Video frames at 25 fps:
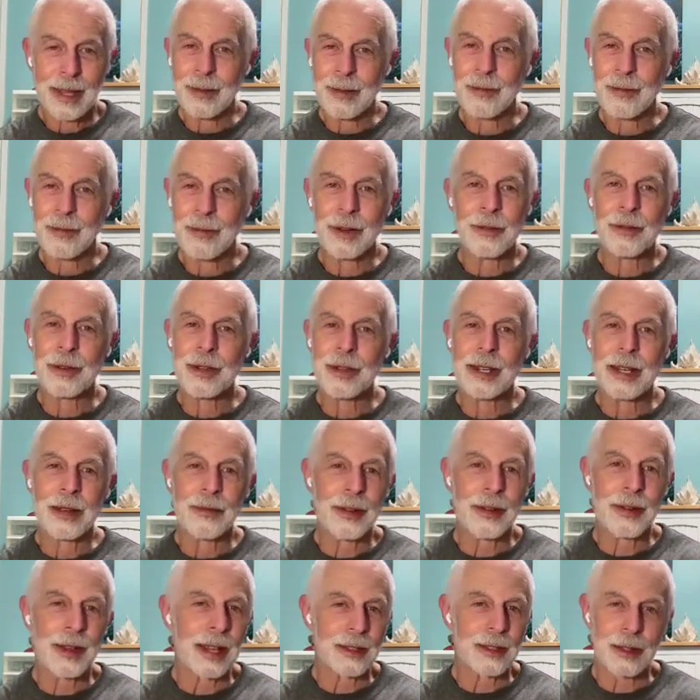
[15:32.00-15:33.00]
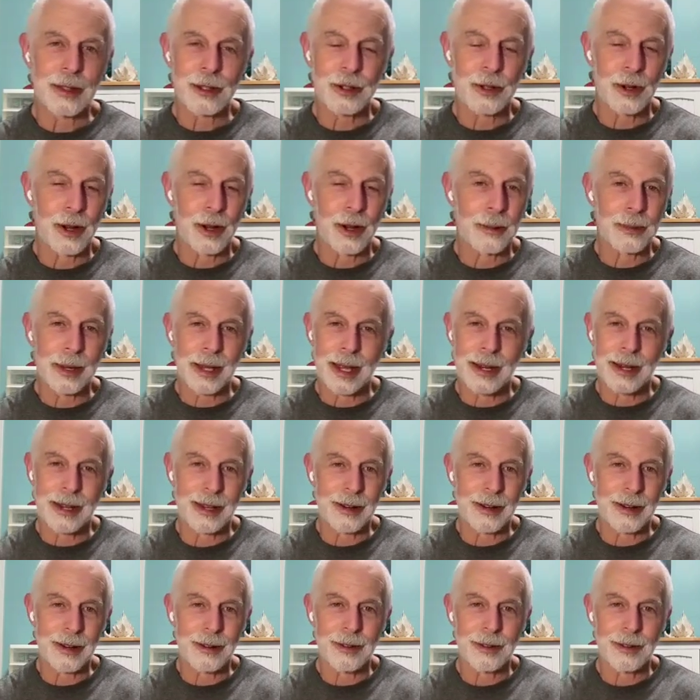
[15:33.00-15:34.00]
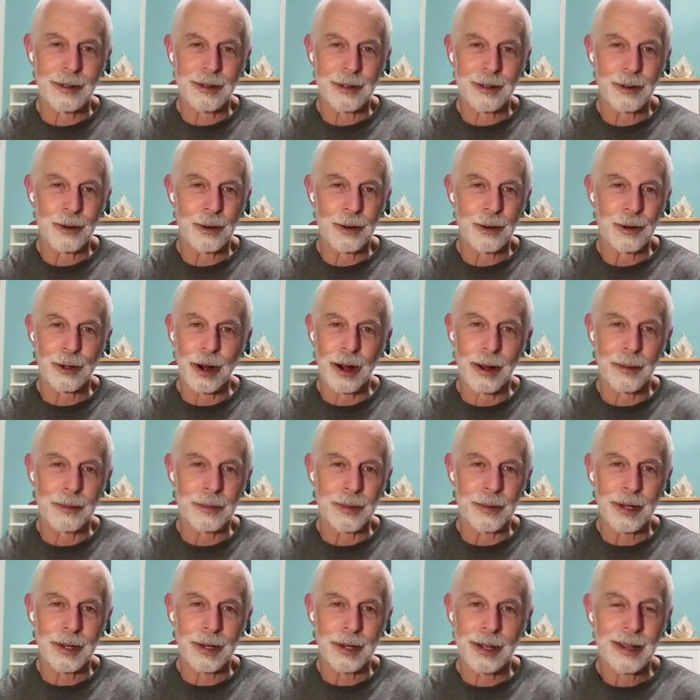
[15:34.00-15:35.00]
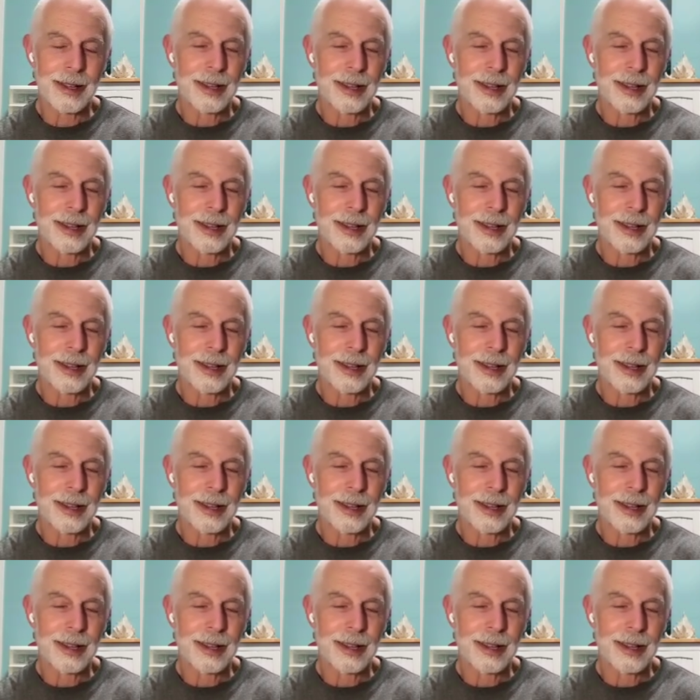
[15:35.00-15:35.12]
Even if he never gets the job he had here, or jobs,